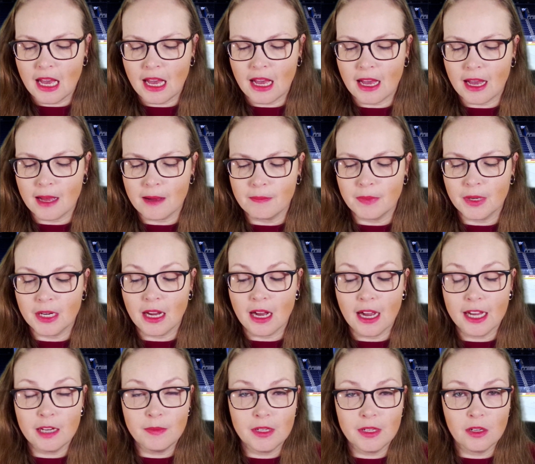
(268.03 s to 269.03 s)
Um, but
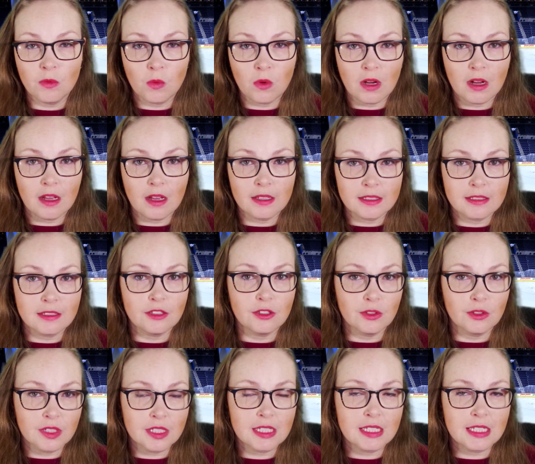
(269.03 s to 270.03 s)
Heineman and Wild,
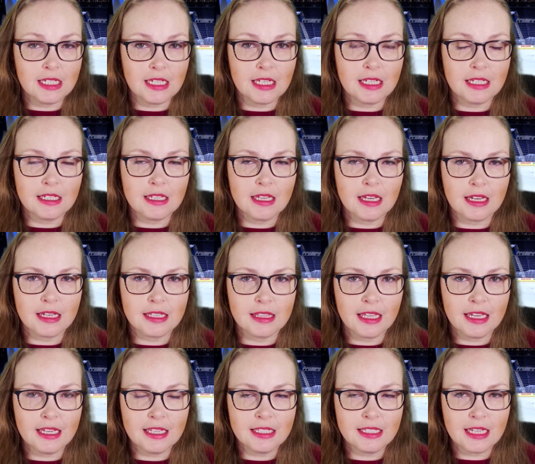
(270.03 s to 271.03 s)
you'll see, uh,
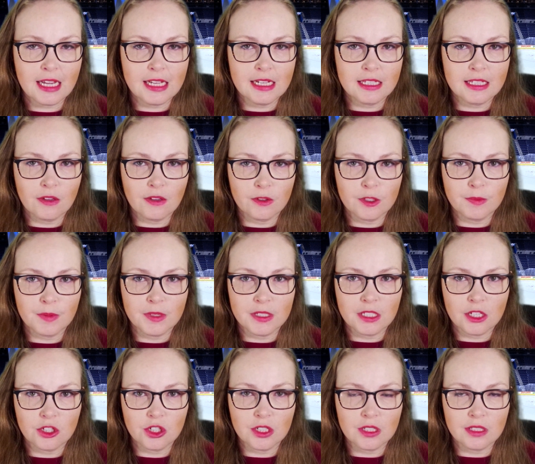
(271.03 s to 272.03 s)
they stayed in those
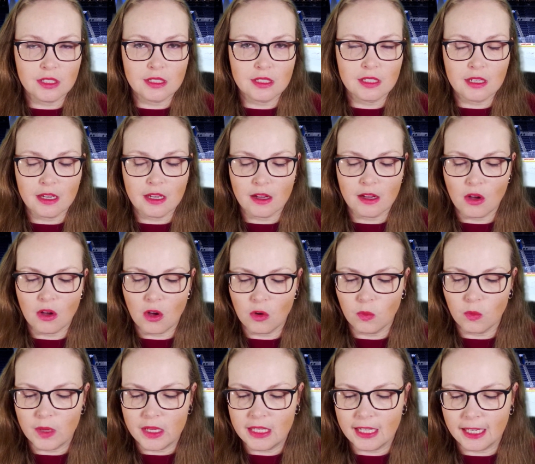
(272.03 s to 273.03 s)
positions uh,
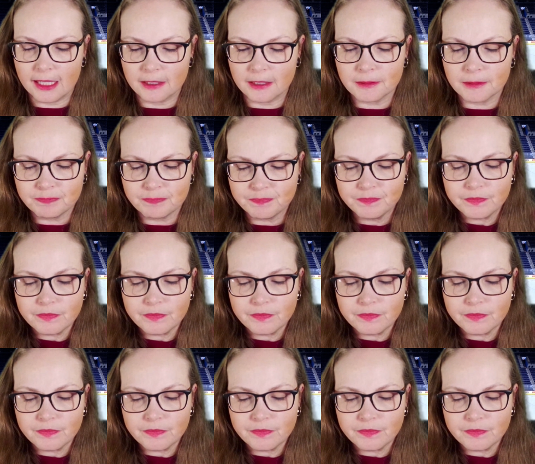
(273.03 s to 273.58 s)
all weekend.